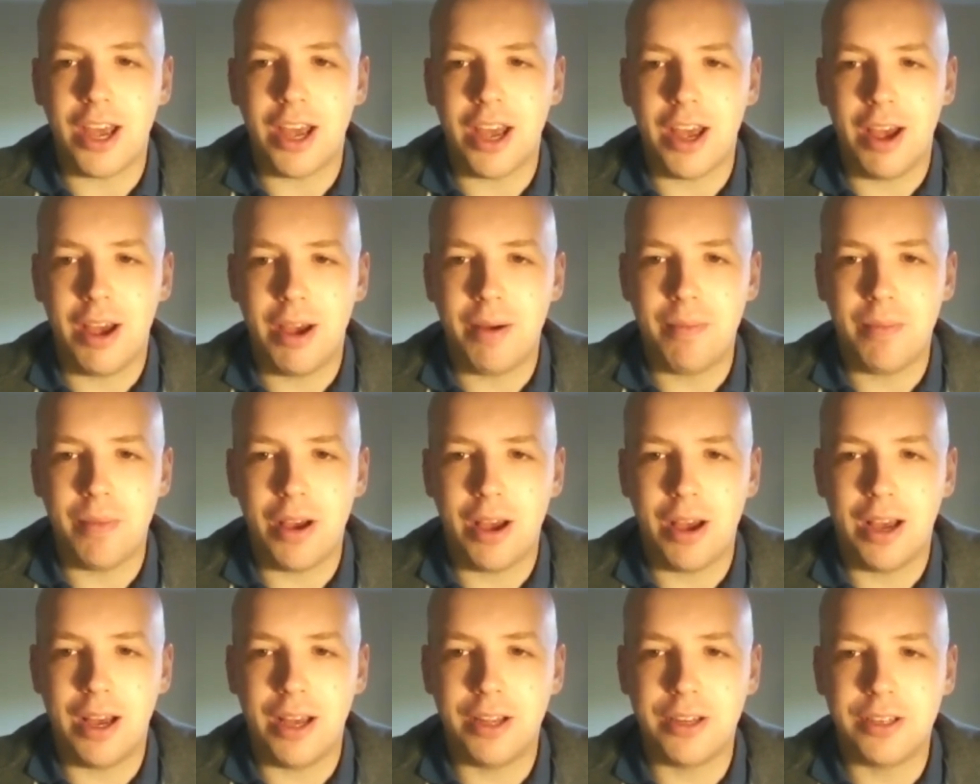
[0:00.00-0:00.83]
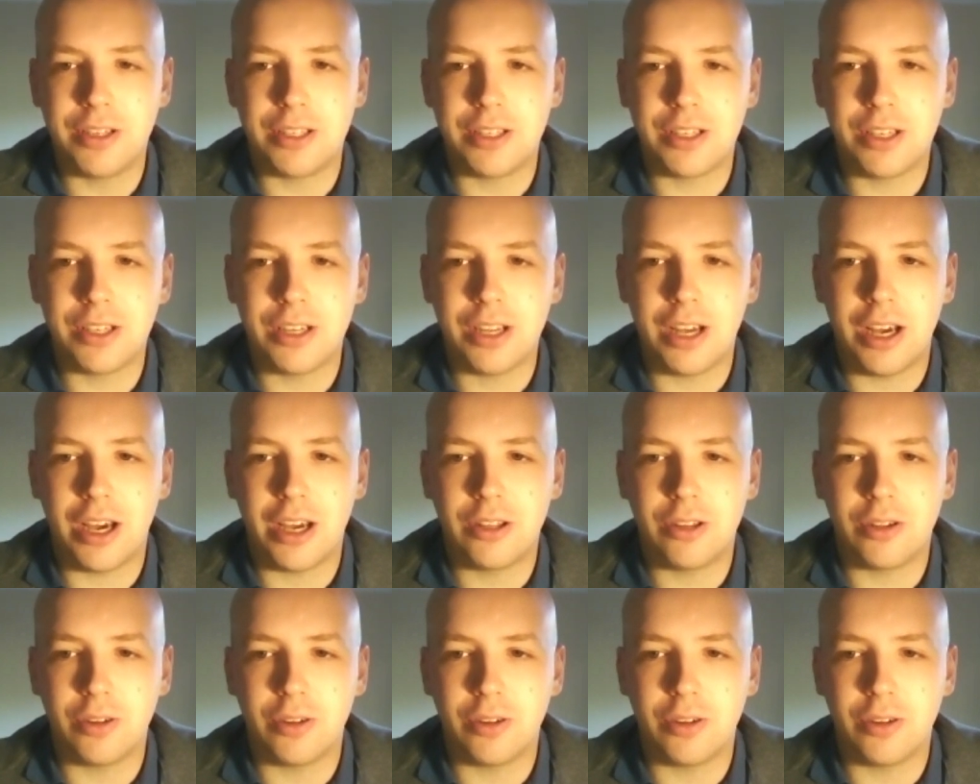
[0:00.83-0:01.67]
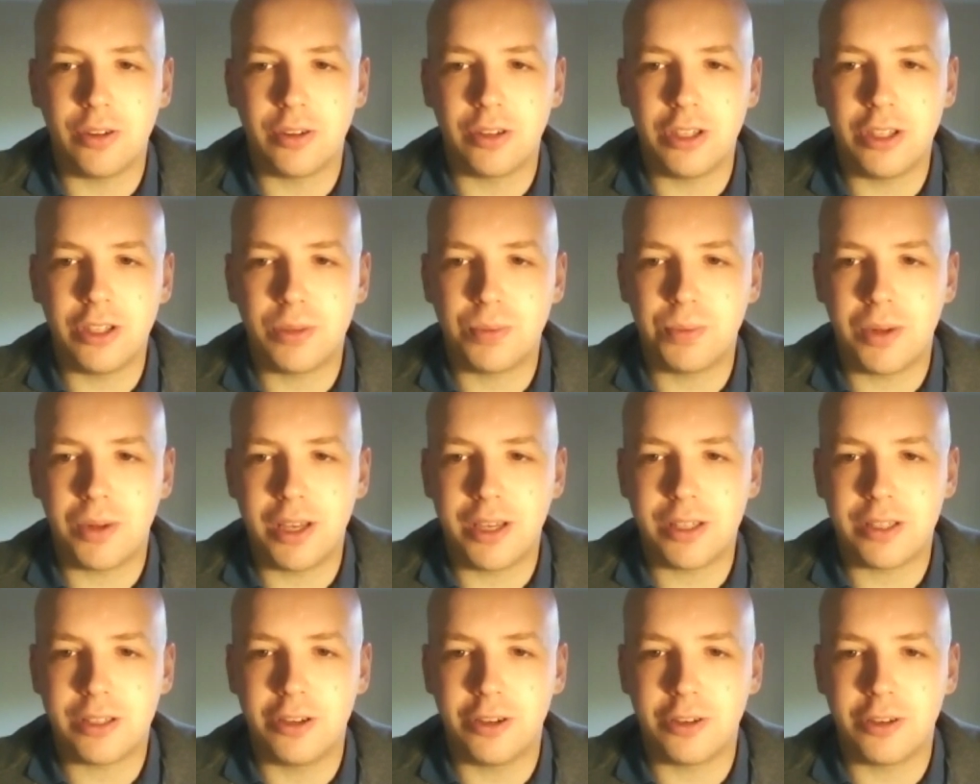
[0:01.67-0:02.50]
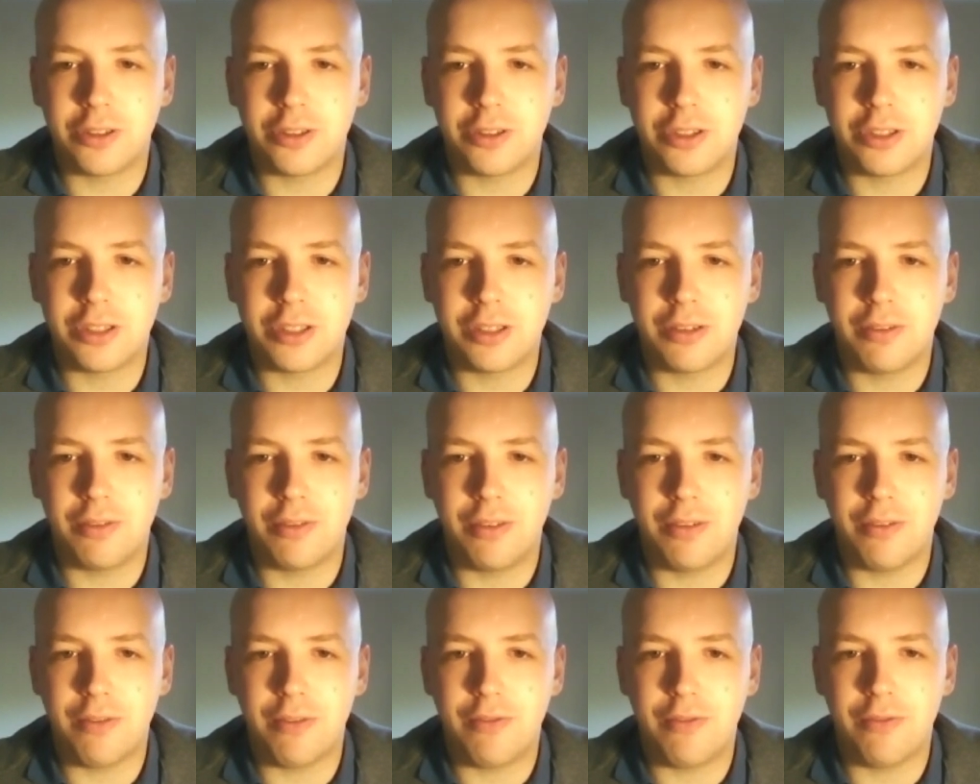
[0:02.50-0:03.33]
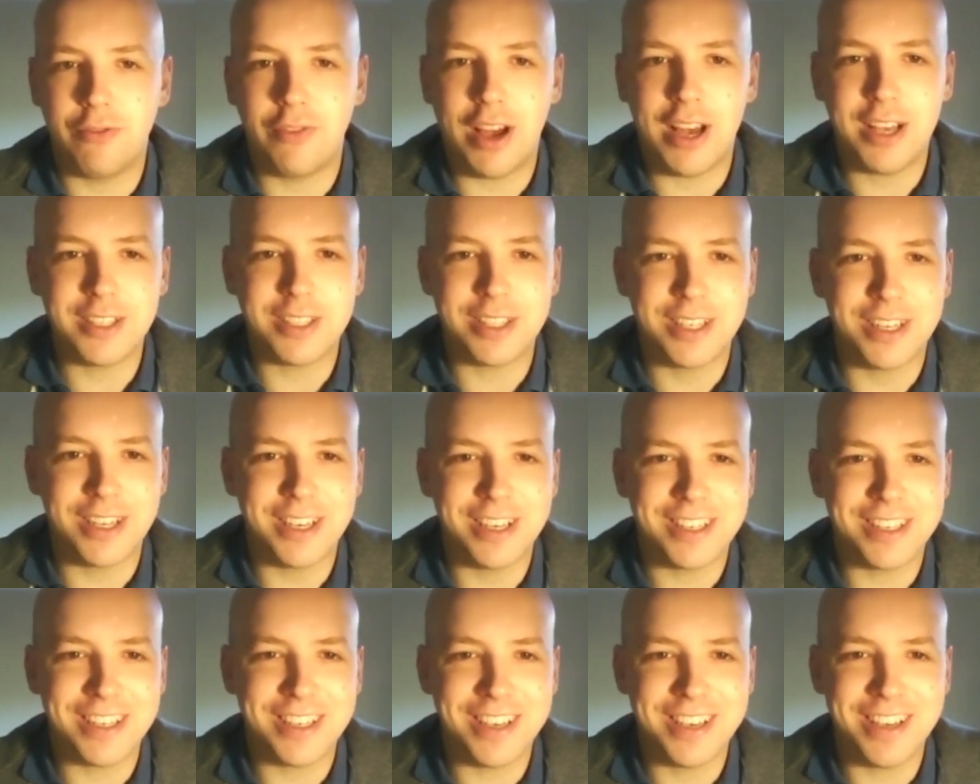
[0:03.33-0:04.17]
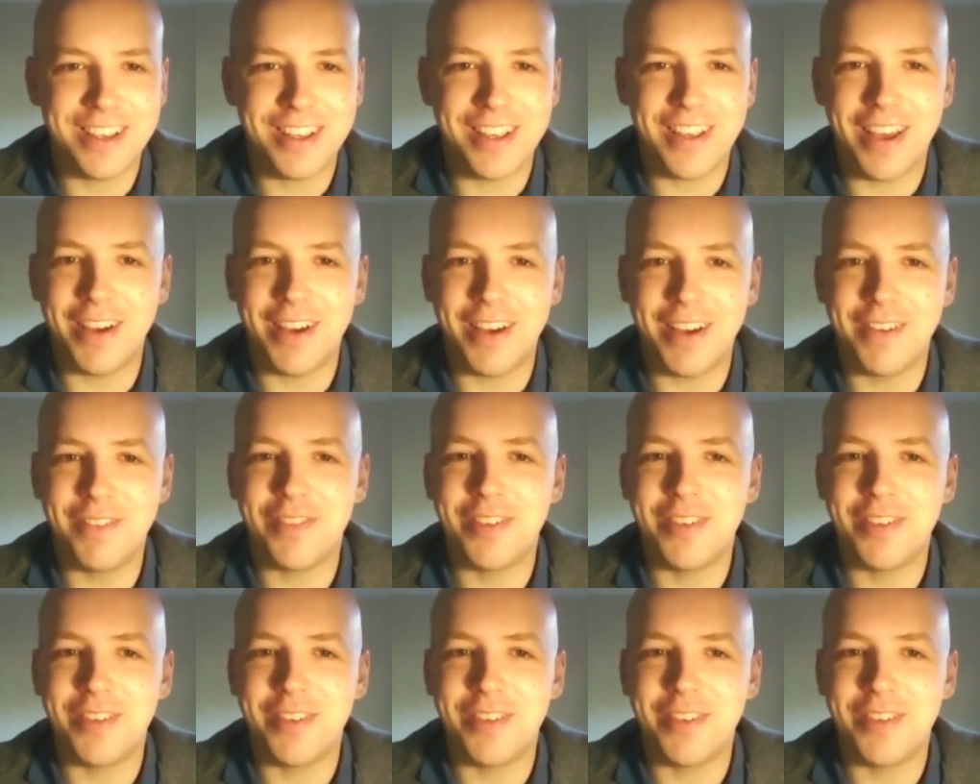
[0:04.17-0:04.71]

and I thought this place looks fascinating. And